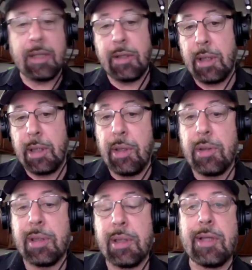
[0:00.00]
not to
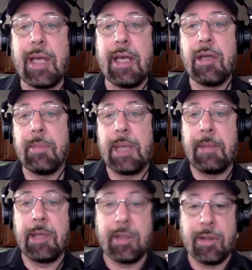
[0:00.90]
close the sale,
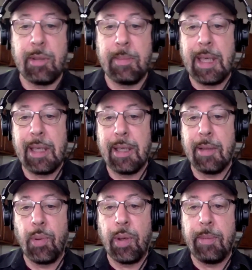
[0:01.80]
maybe just to make an
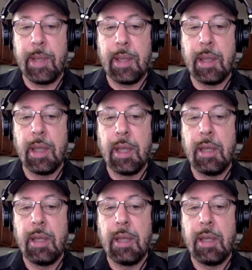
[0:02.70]
appointment,